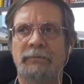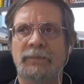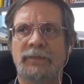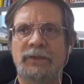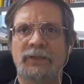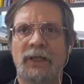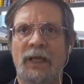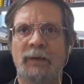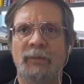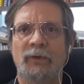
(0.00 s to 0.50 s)

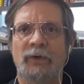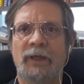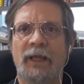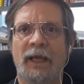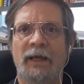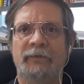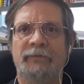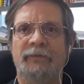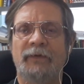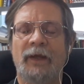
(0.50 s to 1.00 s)
cyber
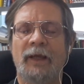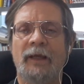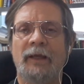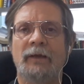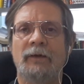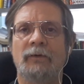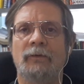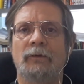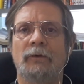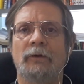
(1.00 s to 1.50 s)

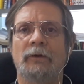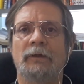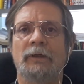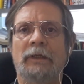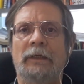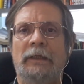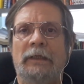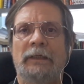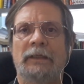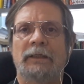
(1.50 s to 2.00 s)
cafe or
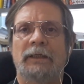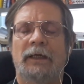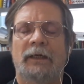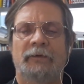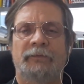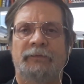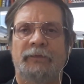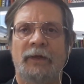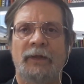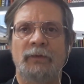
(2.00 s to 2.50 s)

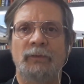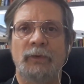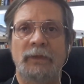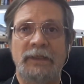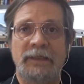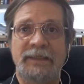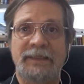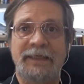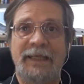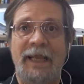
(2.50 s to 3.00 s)
a friend with
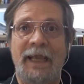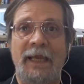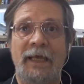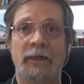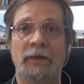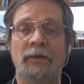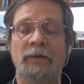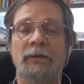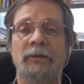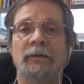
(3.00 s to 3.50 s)
a
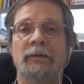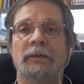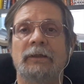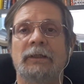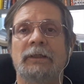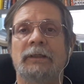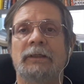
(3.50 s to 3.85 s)
scanner,